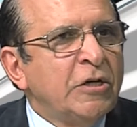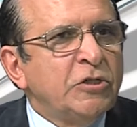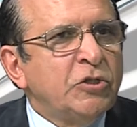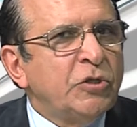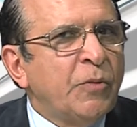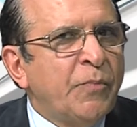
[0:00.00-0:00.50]

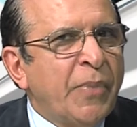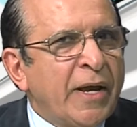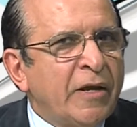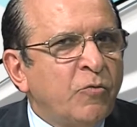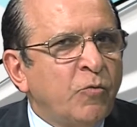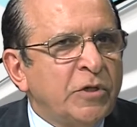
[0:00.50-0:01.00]
So the
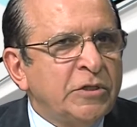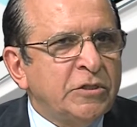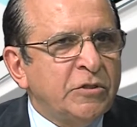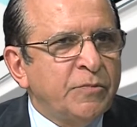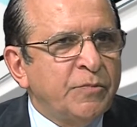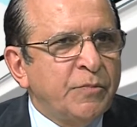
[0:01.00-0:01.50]
bank wants
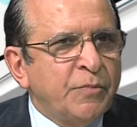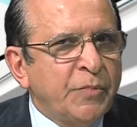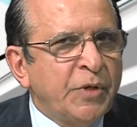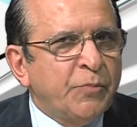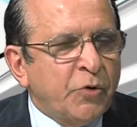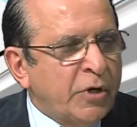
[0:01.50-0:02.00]
to
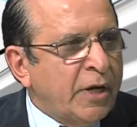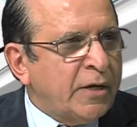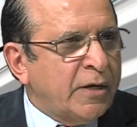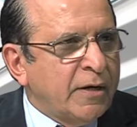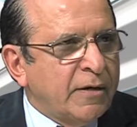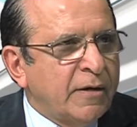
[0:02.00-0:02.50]
be
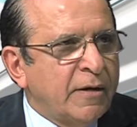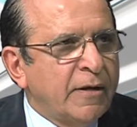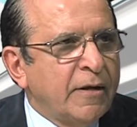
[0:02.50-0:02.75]
protected.